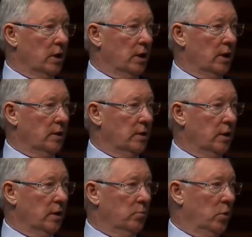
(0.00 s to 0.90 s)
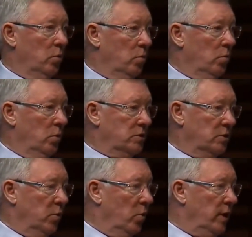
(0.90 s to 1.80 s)
and but we
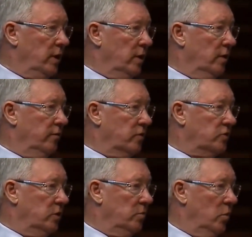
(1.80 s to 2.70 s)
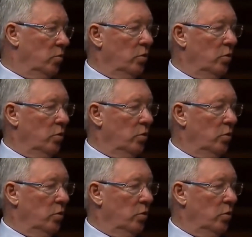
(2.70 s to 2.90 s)
said, but when do you get in the first team?